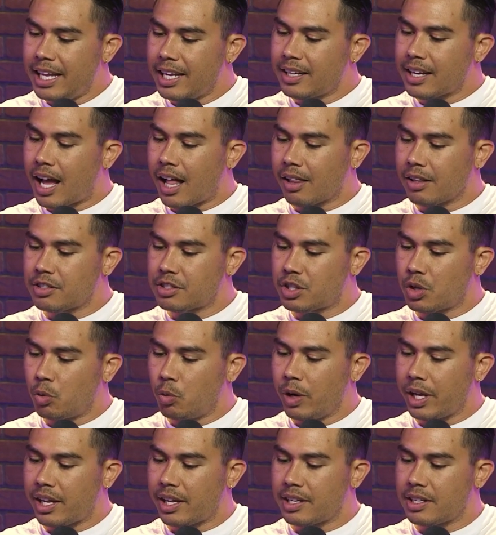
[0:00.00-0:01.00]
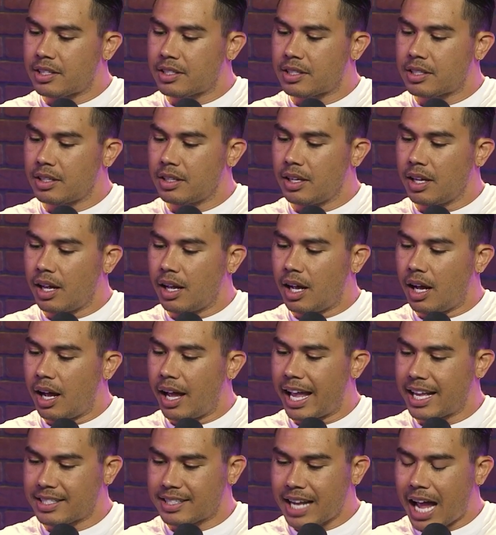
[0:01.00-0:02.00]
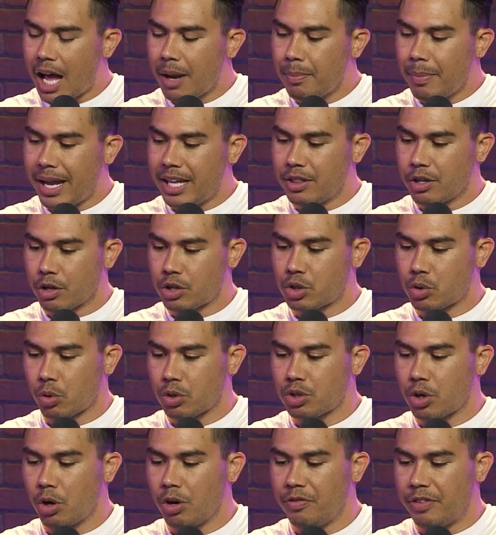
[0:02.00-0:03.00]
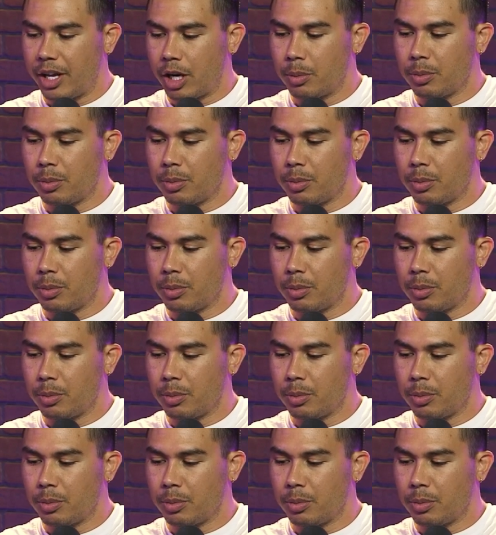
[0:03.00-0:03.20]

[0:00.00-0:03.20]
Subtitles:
He acknowledged that Wicket's has not made their source code